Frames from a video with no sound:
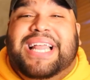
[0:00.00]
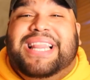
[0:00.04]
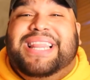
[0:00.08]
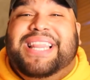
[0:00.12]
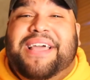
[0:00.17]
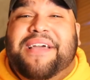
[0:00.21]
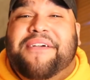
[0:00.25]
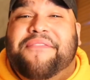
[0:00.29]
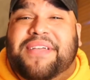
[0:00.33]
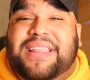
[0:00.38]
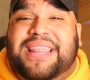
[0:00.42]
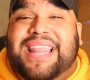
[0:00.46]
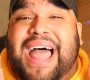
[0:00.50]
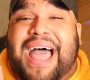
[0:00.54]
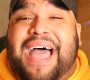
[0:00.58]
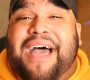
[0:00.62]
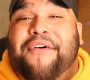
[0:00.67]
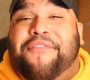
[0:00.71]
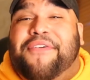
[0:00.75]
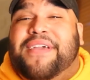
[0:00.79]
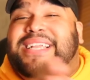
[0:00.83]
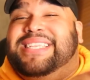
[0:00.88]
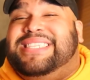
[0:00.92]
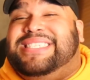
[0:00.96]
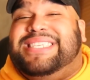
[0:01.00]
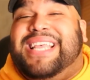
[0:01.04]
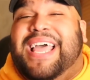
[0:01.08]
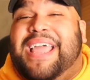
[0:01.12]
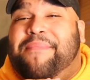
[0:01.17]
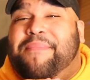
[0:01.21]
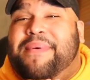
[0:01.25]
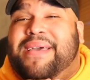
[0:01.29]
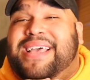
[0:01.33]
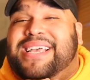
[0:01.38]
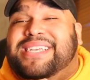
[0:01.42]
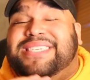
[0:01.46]
Live, laugh, and
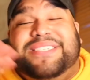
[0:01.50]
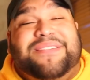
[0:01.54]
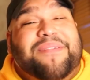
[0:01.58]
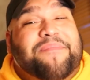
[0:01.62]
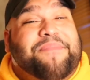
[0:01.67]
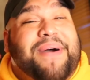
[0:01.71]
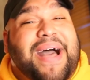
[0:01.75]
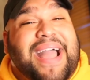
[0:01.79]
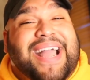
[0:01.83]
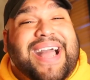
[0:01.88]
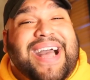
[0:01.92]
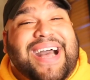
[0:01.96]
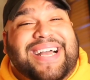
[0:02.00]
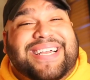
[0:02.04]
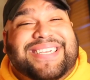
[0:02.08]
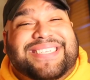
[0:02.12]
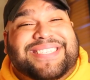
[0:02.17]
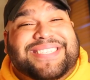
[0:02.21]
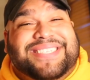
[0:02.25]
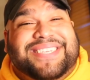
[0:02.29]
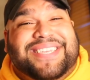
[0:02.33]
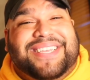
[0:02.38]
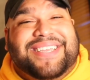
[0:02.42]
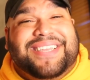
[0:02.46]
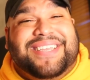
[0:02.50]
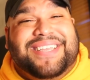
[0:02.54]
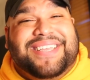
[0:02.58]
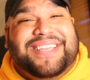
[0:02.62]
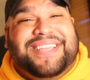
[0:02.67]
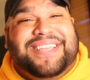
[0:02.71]
slay, bitch. Bye, guys.